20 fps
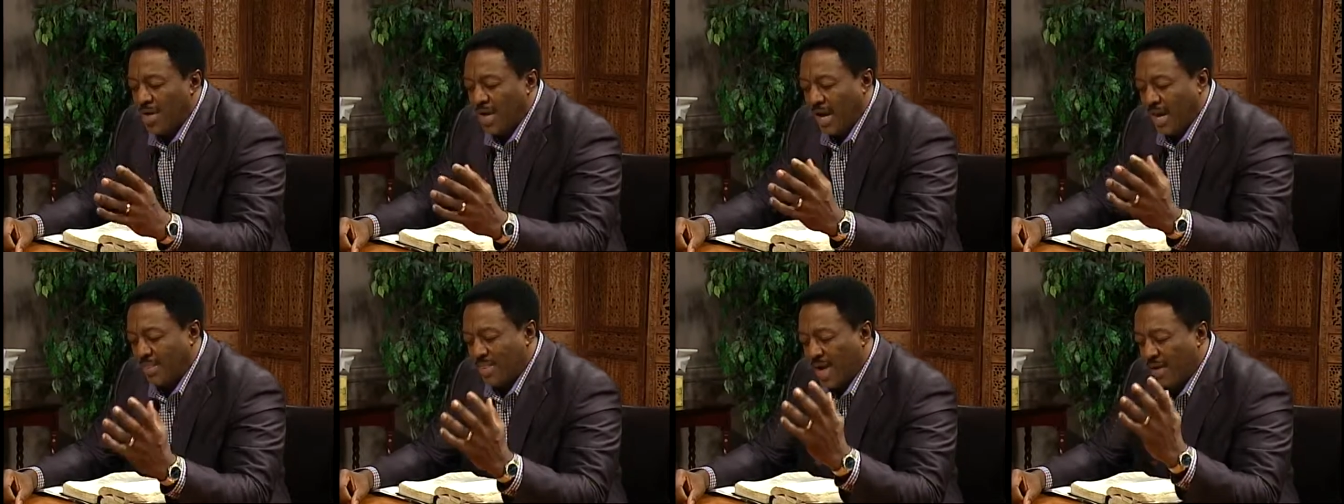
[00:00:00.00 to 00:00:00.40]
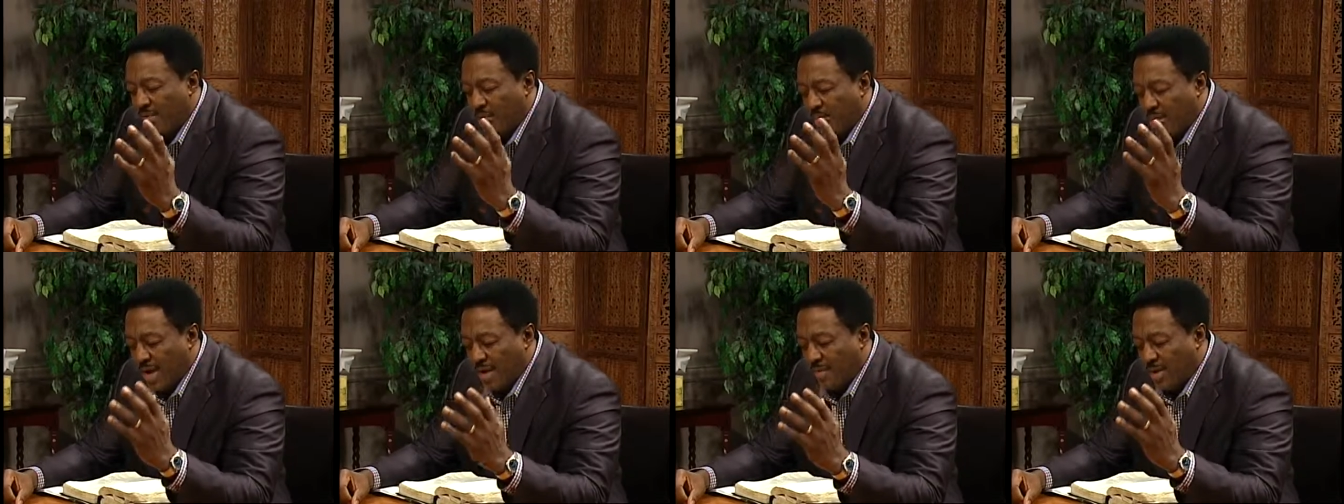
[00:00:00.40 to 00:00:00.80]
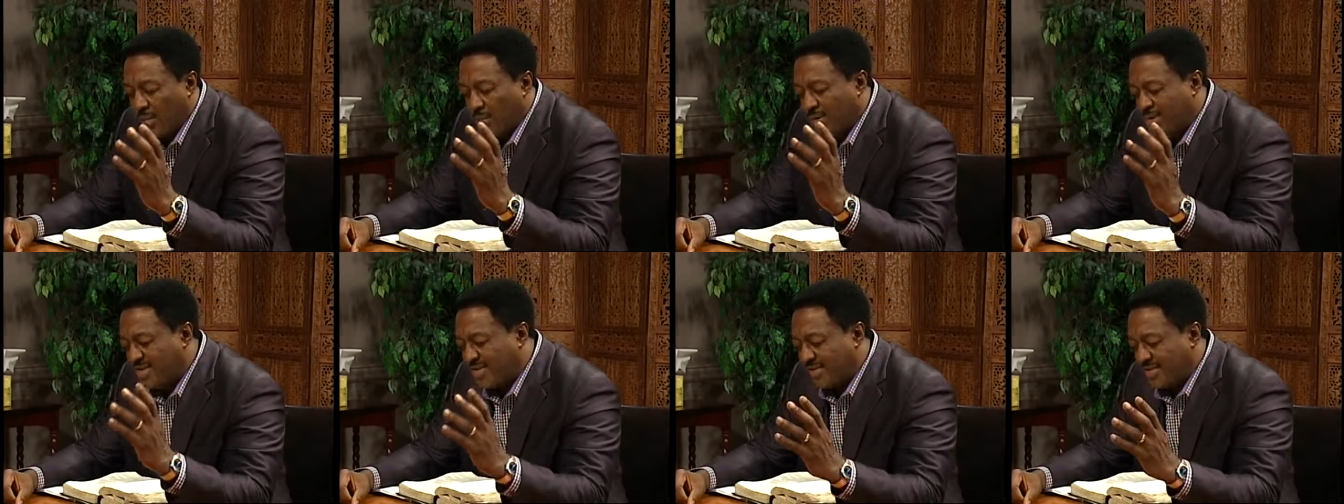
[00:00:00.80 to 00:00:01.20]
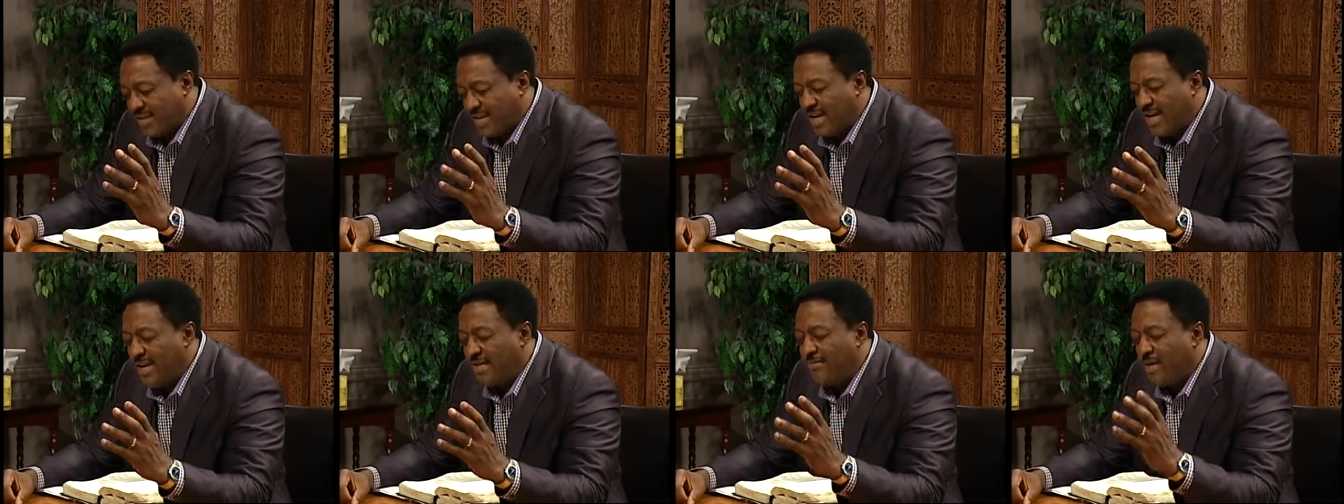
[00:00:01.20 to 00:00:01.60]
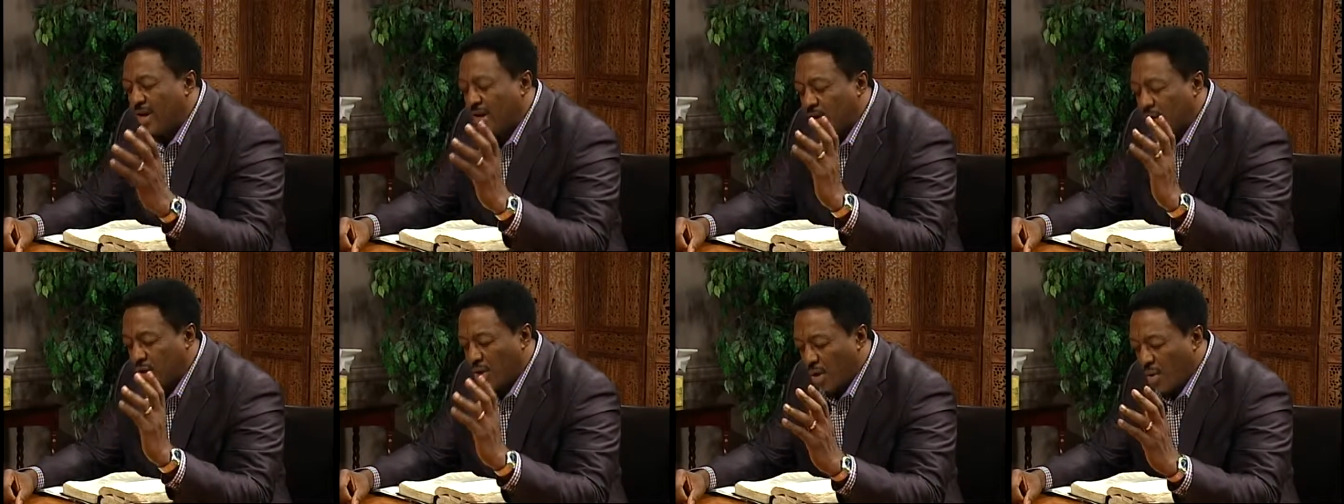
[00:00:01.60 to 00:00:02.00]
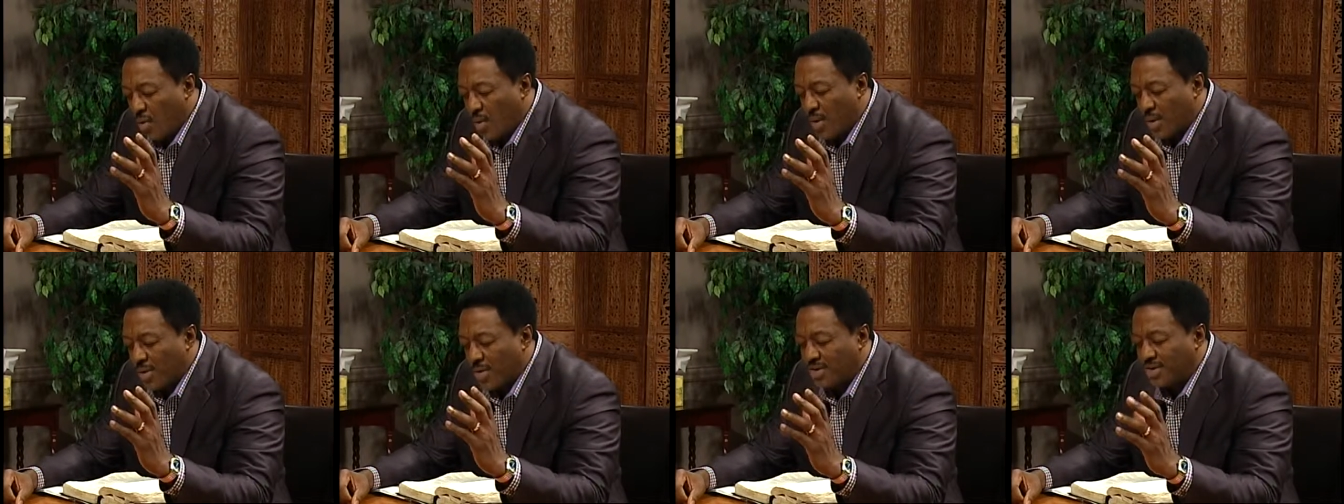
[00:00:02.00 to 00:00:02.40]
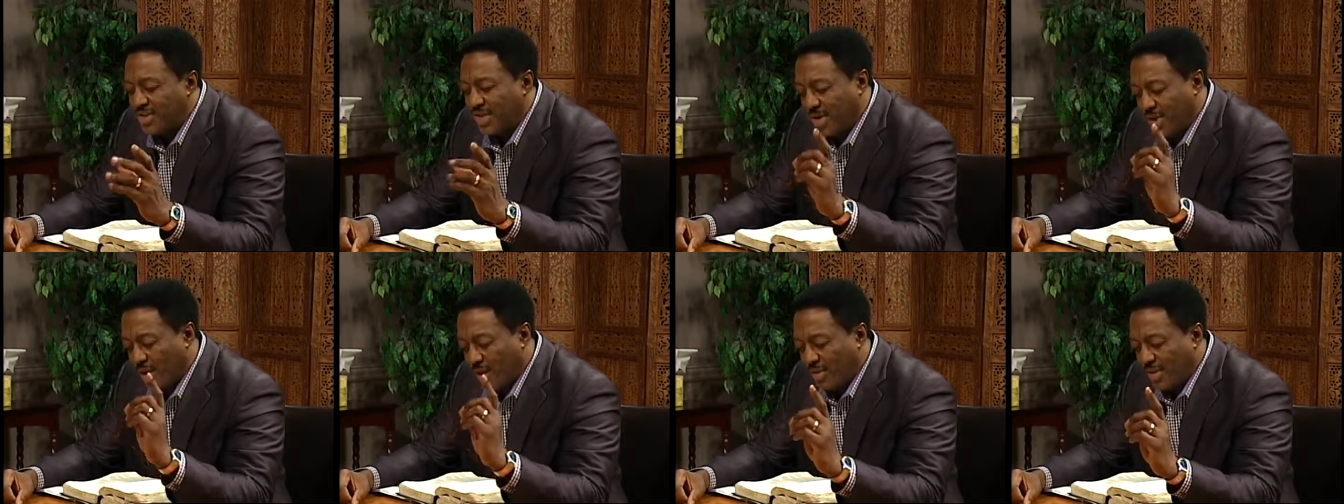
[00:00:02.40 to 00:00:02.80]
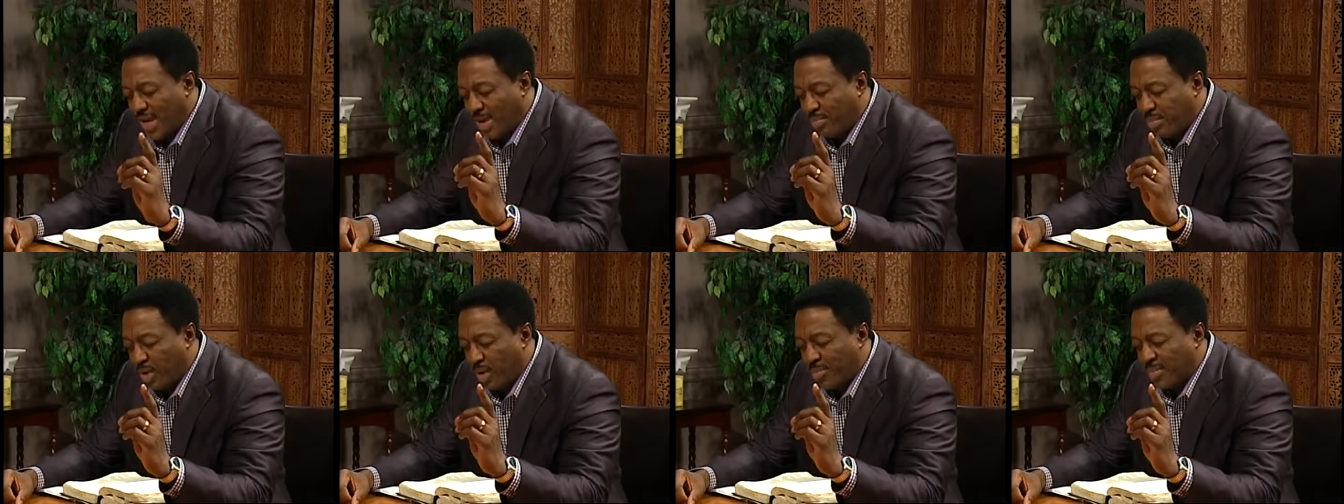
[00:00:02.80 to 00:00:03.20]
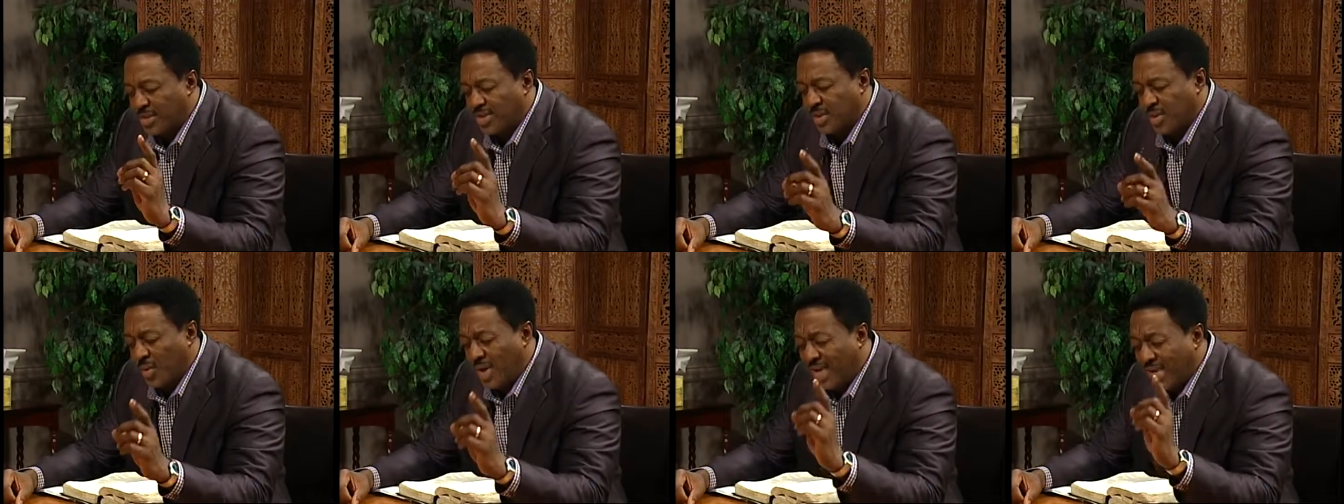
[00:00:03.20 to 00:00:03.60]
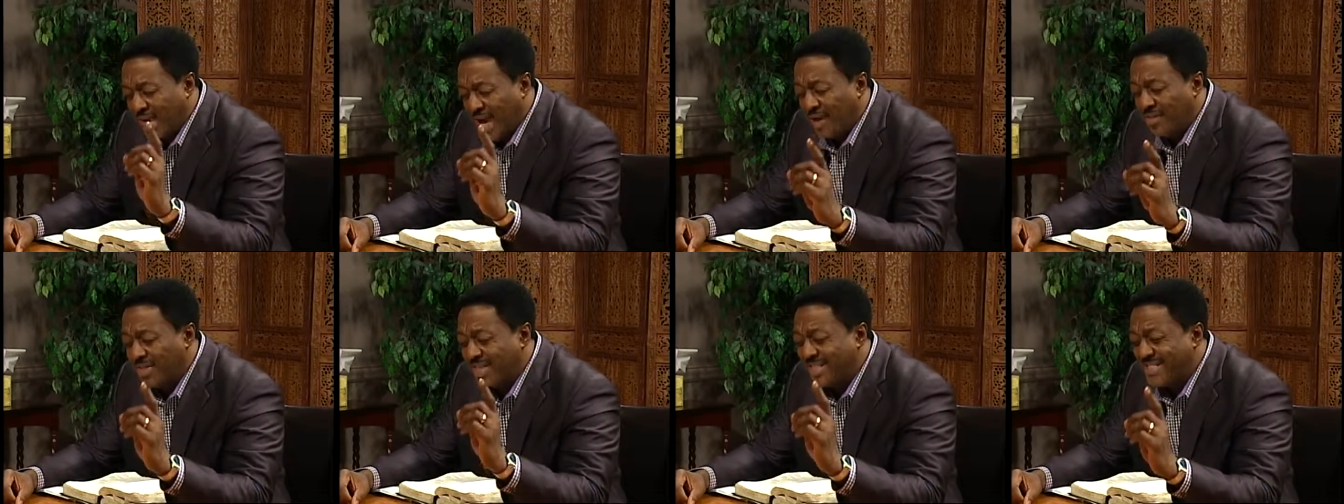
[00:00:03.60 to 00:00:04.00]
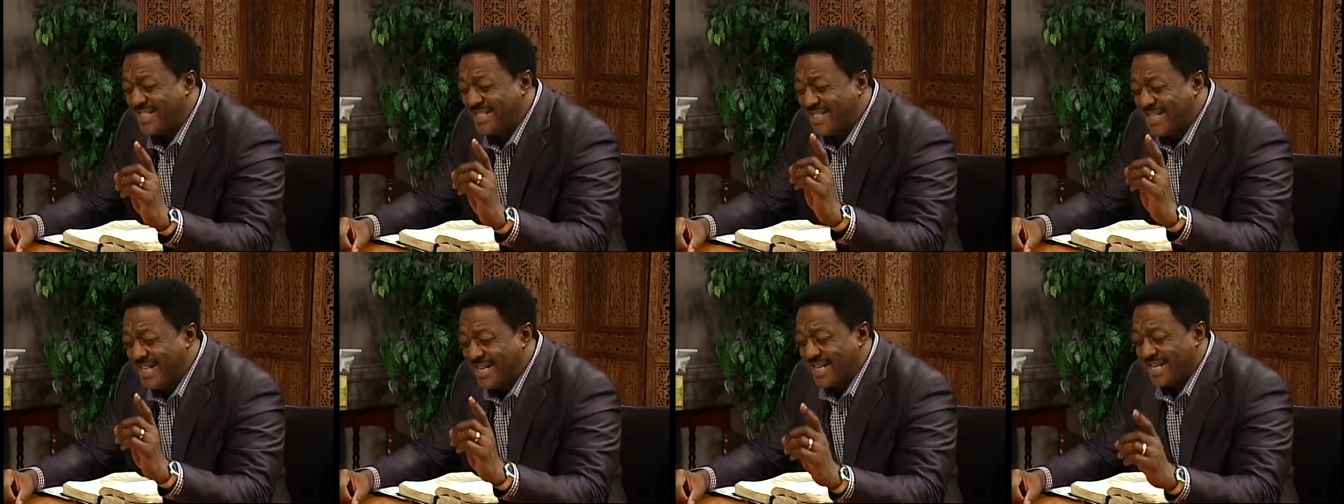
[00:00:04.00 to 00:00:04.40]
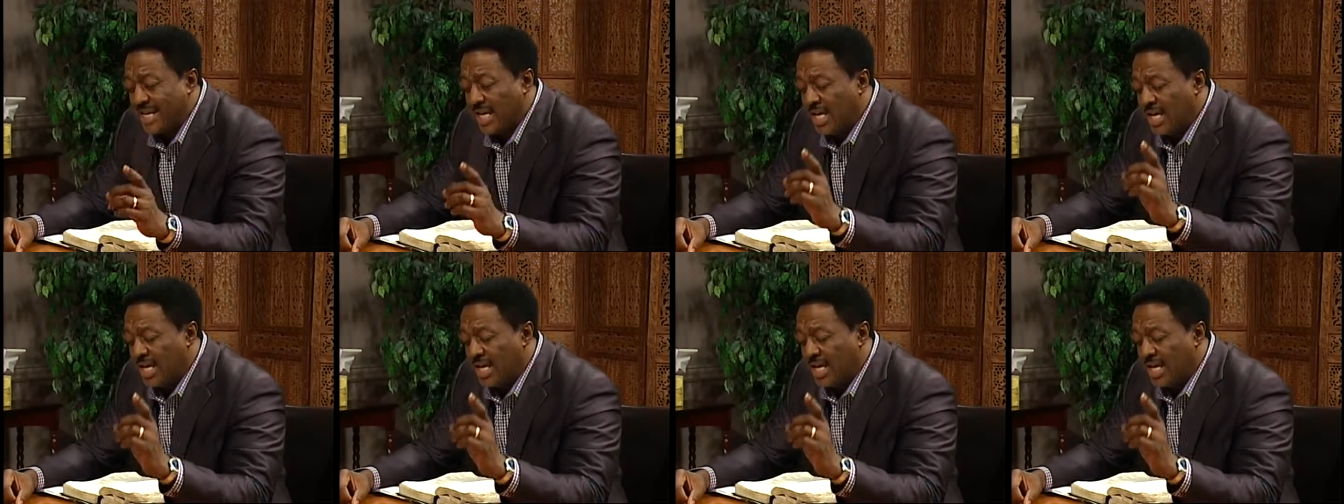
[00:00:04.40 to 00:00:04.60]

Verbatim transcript: and they will be able to receive your word to know their purpose. And we count this done